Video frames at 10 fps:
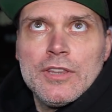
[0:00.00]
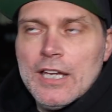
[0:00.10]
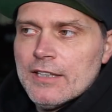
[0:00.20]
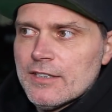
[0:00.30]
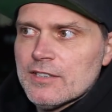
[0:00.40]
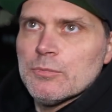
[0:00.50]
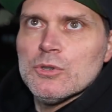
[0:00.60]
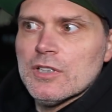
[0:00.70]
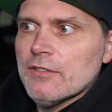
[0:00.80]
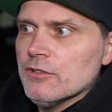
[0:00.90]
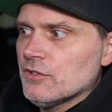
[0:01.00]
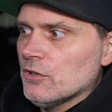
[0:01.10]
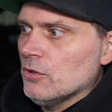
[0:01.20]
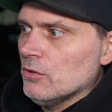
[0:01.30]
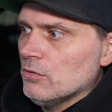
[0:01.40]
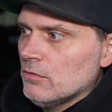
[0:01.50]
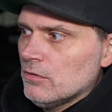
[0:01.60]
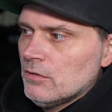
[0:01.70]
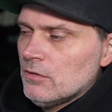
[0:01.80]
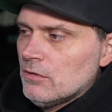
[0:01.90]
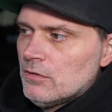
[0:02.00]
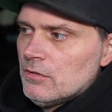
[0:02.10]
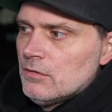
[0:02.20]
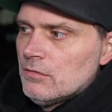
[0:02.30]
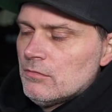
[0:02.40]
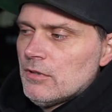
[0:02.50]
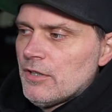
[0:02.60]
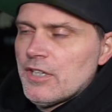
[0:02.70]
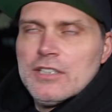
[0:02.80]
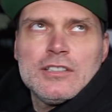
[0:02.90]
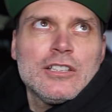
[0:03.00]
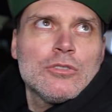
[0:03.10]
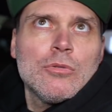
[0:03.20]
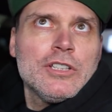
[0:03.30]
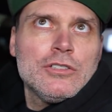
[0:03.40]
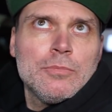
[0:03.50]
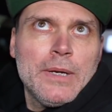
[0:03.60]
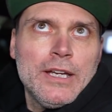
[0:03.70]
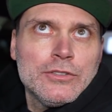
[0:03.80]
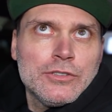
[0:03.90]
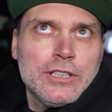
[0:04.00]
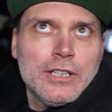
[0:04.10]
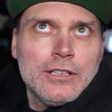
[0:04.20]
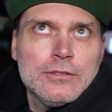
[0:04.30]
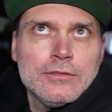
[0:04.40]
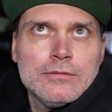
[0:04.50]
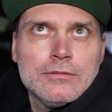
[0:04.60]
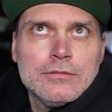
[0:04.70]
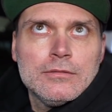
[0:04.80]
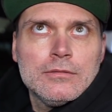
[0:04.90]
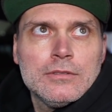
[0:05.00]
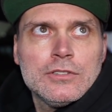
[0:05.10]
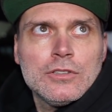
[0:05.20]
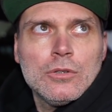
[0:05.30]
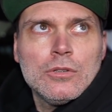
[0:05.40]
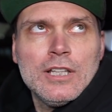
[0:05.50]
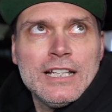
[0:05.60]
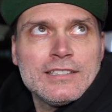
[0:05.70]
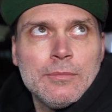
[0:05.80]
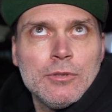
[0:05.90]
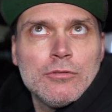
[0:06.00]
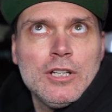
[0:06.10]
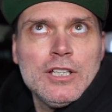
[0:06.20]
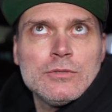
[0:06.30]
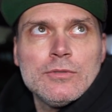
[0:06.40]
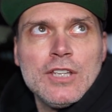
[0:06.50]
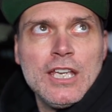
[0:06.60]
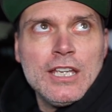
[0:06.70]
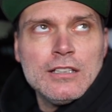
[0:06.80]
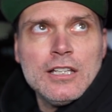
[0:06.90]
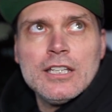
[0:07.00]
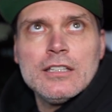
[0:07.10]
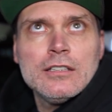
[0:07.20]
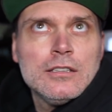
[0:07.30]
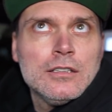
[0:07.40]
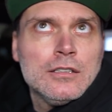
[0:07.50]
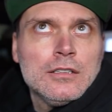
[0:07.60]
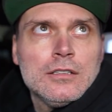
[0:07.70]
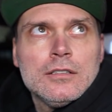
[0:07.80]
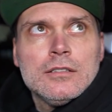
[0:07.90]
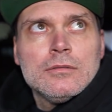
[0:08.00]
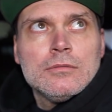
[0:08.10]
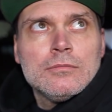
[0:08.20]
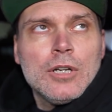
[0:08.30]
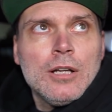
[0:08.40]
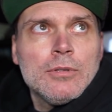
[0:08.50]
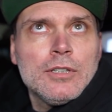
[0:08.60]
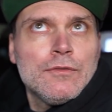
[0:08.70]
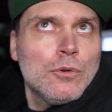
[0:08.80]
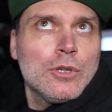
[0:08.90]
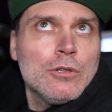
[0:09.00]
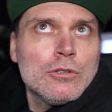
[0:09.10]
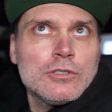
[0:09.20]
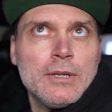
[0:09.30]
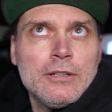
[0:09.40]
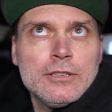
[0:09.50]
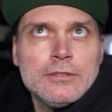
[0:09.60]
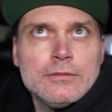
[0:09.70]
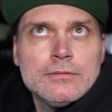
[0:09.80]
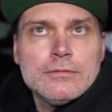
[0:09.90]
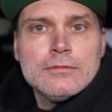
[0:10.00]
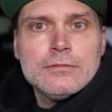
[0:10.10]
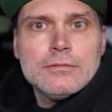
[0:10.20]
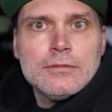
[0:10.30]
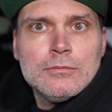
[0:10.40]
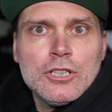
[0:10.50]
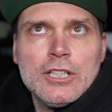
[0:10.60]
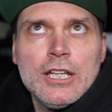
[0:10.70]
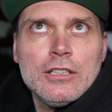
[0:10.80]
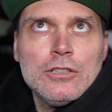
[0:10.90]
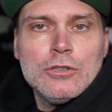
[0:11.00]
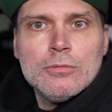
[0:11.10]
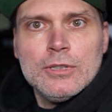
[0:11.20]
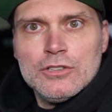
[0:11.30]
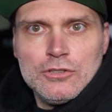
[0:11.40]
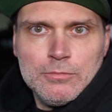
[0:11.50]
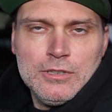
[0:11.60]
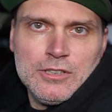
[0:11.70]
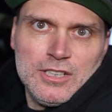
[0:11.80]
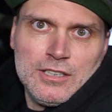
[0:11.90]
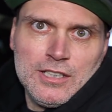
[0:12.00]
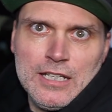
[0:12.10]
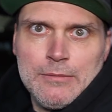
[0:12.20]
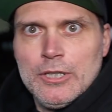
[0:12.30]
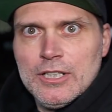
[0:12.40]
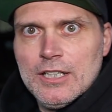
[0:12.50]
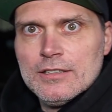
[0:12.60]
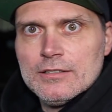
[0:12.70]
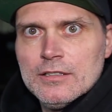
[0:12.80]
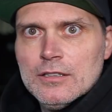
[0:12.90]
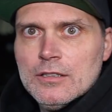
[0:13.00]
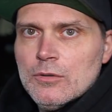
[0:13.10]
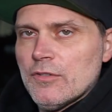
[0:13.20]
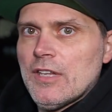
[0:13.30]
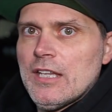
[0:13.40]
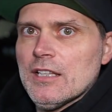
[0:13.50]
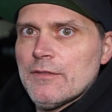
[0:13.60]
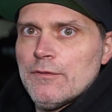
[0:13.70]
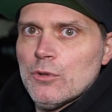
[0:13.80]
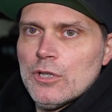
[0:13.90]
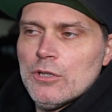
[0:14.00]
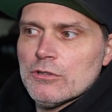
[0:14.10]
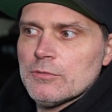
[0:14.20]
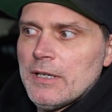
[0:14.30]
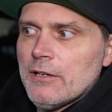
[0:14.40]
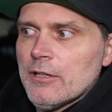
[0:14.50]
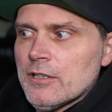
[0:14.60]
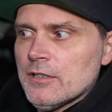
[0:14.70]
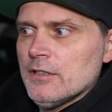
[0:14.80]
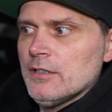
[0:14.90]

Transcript: at this boost level. So, I think it's like 22 pounds right now. So the last couple of runs we've gained like probably 40 horsepower. I'm looking at you, but I should be looking at the camera, I guess. Okay. We've gained like 40 horsepower.